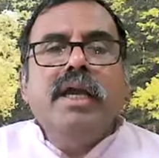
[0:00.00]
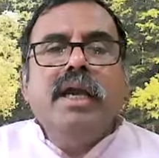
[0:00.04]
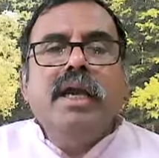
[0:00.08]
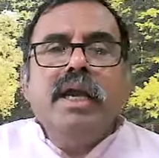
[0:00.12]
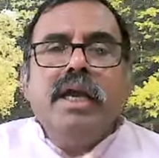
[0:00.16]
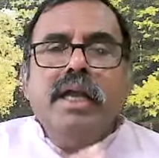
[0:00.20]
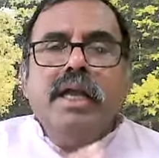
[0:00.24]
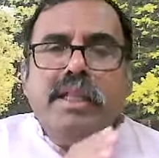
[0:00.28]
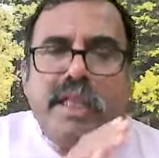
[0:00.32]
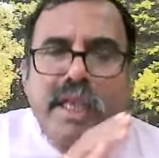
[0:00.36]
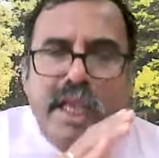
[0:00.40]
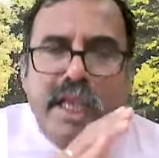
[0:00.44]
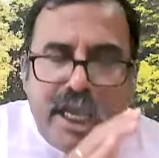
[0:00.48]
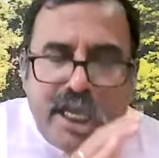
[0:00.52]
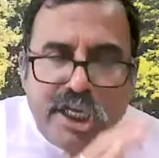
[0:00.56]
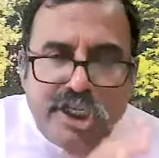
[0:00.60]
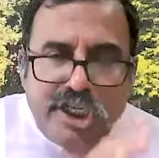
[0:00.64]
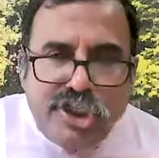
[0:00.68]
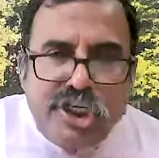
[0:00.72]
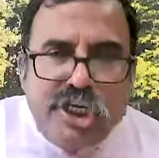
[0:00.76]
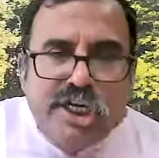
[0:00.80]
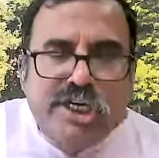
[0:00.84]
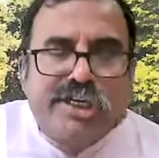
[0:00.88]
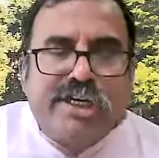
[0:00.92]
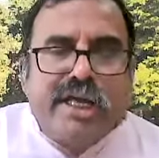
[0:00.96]
in the
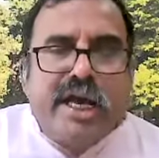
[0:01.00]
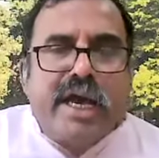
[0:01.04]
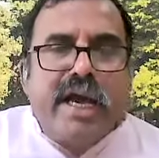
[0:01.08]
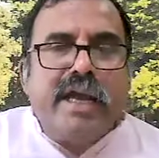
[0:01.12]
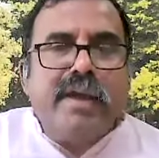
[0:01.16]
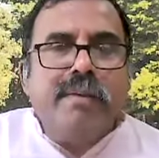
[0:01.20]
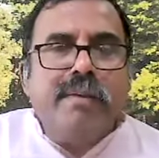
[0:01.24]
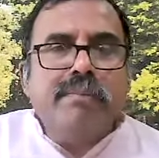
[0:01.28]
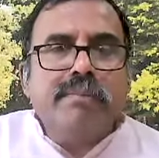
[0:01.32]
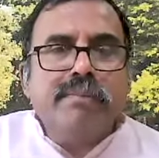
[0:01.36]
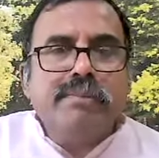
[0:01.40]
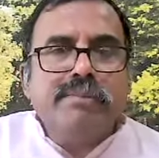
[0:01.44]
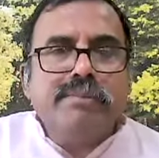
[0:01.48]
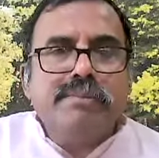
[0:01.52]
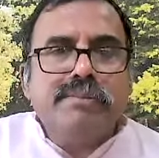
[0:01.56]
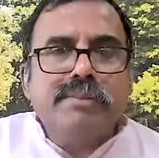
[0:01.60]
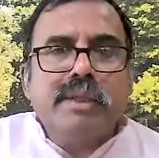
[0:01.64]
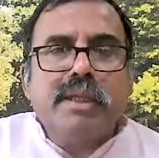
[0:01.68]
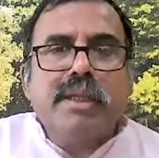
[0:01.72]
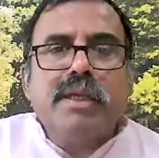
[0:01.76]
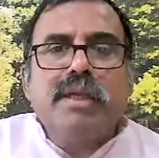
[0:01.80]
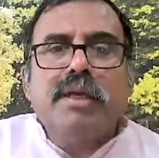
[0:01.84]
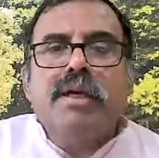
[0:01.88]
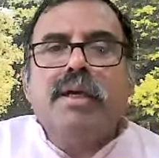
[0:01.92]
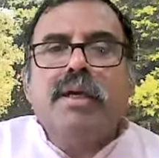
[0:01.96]
ancient time,
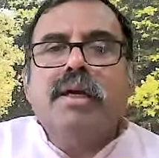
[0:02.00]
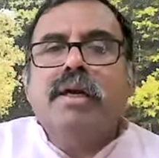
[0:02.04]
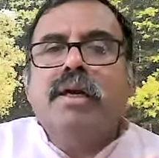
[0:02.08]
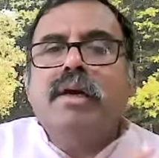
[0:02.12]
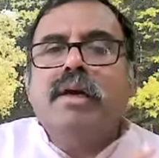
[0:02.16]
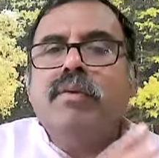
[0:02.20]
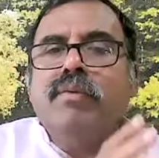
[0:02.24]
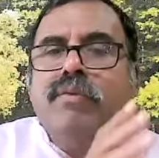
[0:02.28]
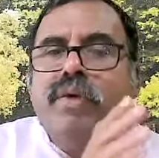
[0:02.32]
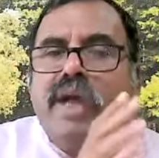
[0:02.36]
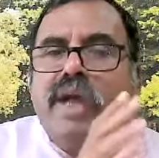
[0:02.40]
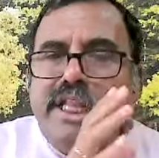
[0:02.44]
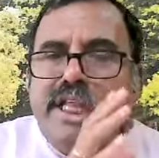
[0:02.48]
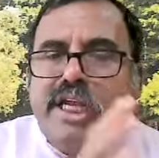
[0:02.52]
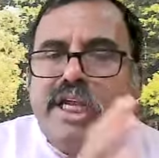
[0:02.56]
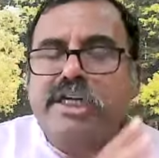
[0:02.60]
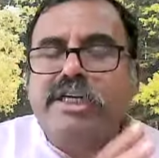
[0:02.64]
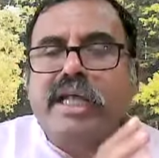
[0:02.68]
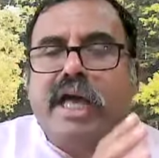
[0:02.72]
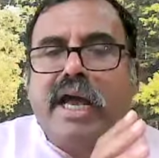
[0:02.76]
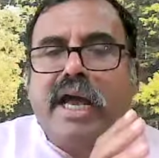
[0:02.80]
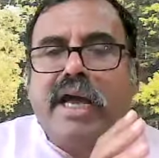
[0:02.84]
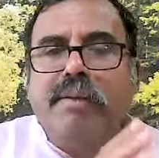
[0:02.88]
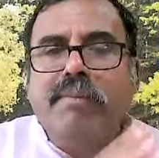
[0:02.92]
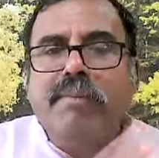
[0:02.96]
Vedic
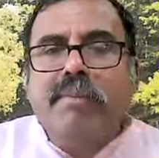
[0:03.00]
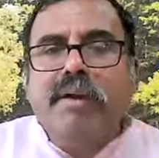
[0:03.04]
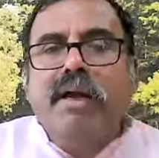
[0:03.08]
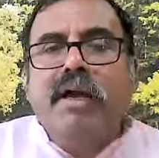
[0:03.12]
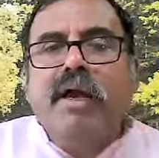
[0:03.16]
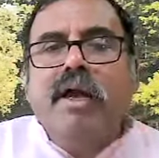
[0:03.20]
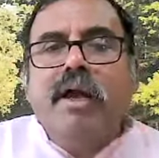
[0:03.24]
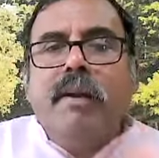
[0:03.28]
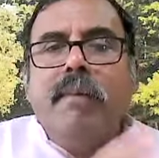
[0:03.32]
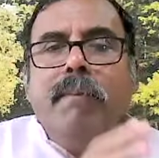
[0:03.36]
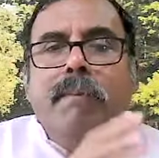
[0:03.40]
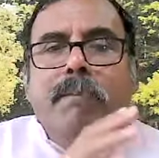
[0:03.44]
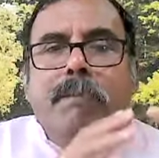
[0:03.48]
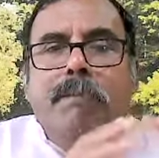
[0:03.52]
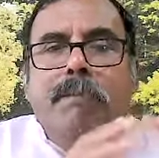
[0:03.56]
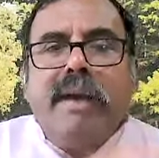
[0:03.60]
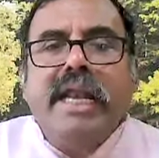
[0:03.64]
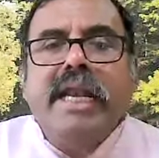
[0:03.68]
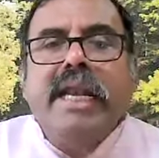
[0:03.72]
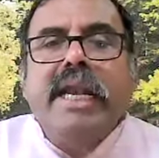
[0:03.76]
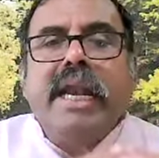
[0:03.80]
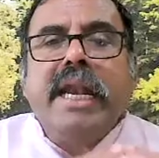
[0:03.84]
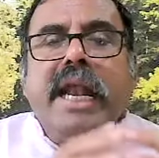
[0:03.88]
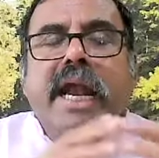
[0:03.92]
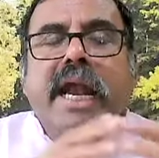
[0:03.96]
time,
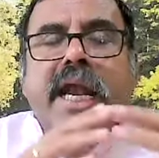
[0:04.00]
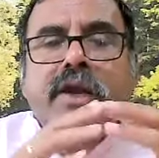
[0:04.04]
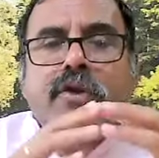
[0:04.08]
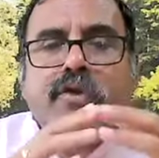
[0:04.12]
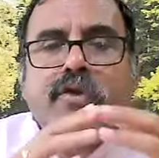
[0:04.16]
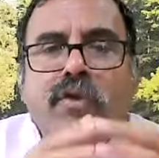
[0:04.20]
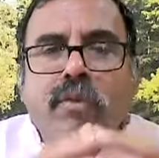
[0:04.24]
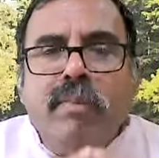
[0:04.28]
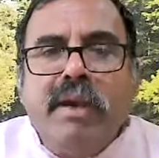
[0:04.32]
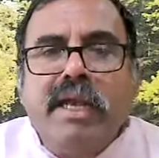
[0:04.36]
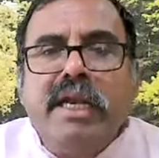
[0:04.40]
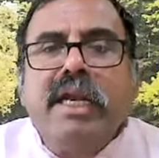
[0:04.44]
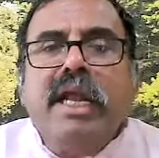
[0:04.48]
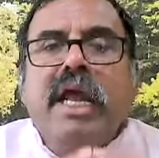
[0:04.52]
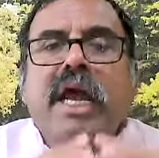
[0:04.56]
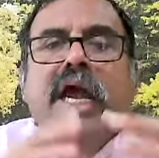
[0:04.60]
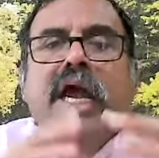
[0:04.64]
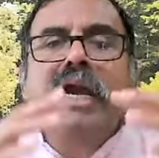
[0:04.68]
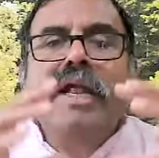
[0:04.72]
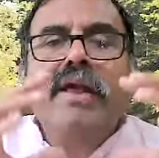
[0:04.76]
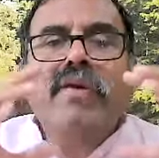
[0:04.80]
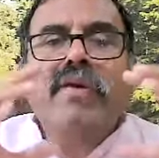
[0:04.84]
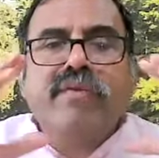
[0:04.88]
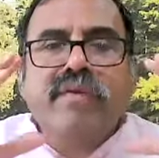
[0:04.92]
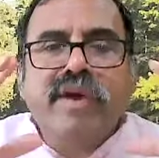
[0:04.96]
men and women had
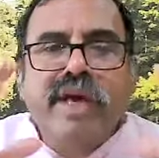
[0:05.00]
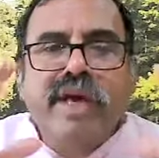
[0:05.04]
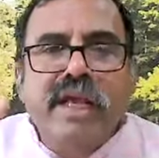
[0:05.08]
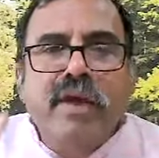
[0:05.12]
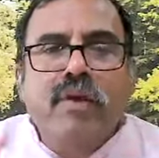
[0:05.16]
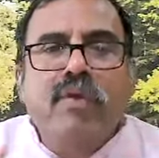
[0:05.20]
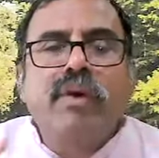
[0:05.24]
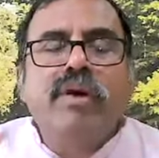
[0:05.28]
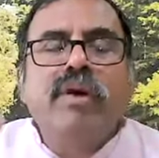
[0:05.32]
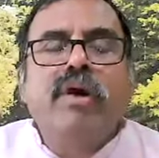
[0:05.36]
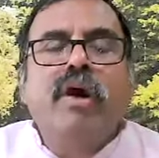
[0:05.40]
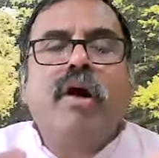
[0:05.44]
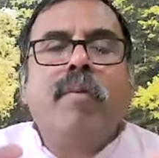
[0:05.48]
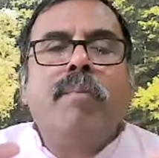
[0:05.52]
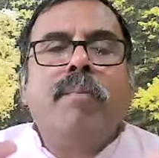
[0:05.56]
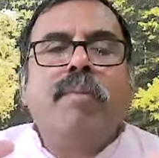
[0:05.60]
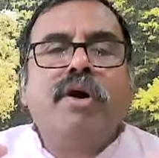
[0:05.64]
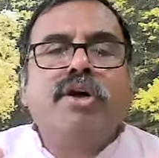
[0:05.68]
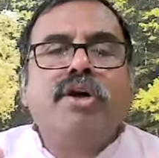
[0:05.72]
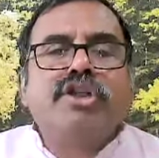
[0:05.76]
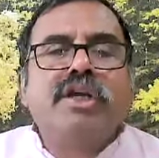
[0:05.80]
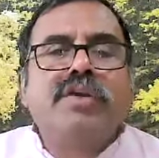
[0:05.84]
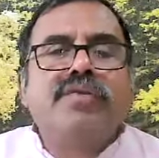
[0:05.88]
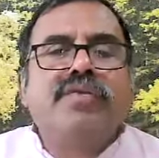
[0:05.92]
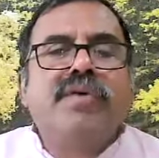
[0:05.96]
a very good
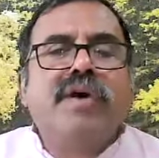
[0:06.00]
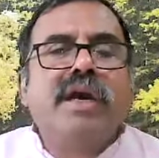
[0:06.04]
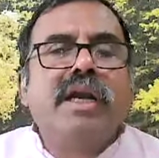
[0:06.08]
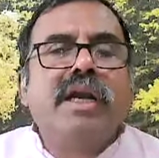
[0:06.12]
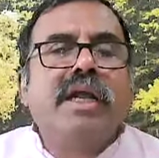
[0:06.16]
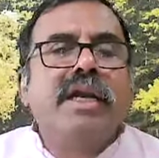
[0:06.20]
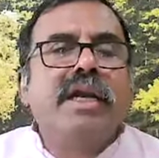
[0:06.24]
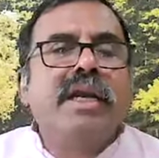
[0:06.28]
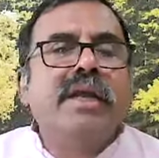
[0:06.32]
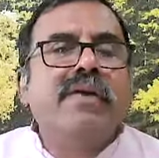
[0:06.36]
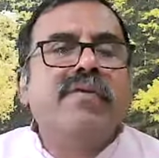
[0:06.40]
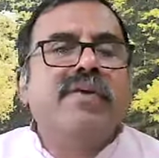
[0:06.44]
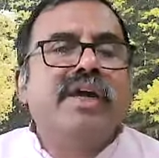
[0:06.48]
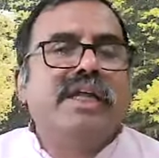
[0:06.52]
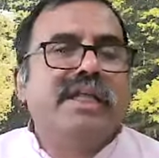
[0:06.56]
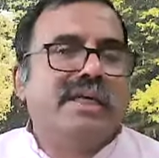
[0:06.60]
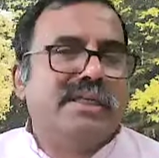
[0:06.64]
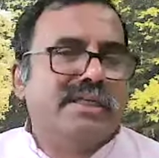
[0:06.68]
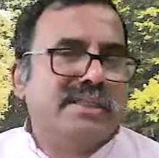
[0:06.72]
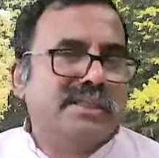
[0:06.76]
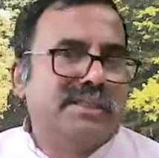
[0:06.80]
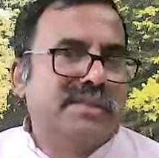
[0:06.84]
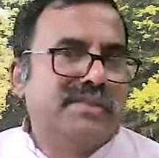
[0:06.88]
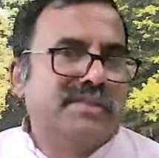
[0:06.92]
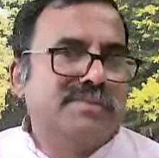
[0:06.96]
opportunity for learning
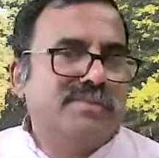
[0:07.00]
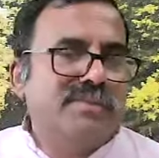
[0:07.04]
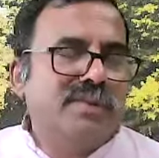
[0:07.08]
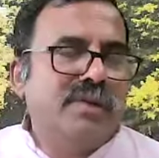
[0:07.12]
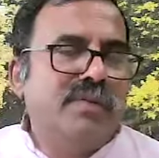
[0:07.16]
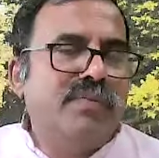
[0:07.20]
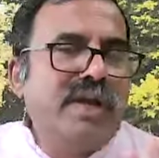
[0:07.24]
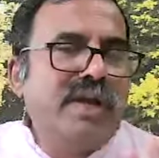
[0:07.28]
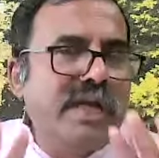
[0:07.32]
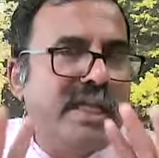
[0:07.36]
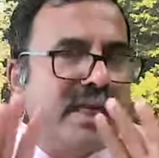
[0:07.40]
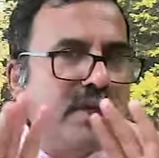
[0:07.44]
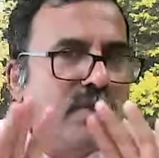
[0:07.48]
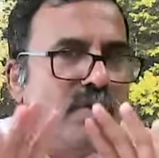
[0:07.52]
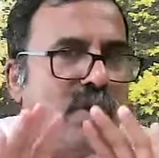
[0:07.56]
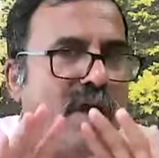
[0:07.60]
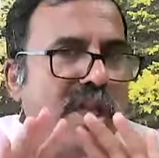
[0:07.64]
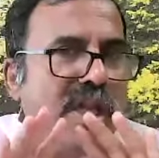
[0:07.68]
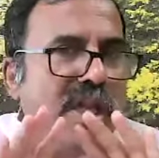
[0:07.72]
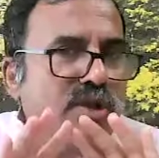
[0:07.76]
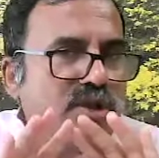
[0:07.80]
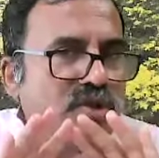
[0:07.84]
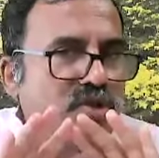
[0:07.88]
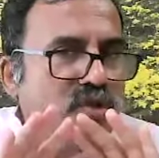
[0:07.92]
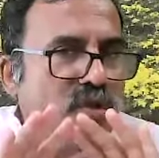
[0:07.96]
Vedas. Vedic
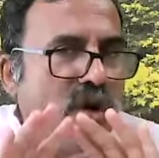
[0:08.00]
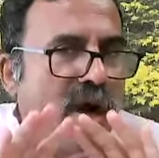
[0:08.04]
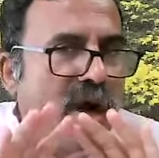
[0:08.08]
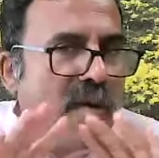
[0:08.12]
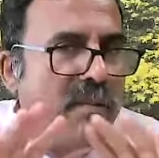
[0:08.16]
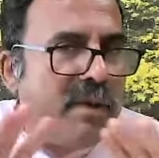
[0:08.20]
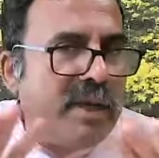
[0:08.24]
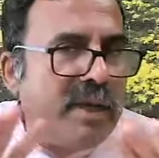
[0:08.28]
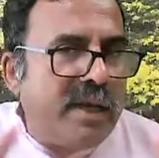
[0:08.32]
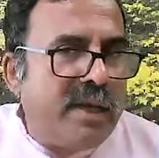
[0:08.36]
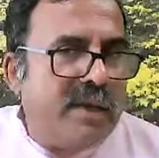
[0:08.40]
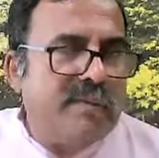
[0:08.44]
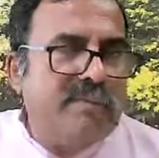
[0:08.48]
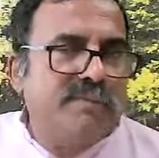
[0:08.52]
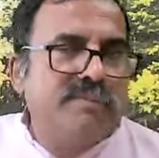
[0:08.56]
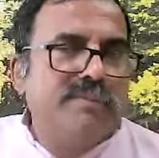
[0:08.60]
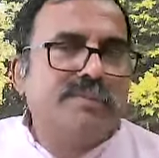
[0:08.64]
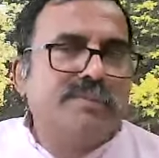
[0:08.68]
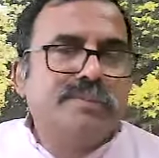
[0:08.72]
knowledge was common.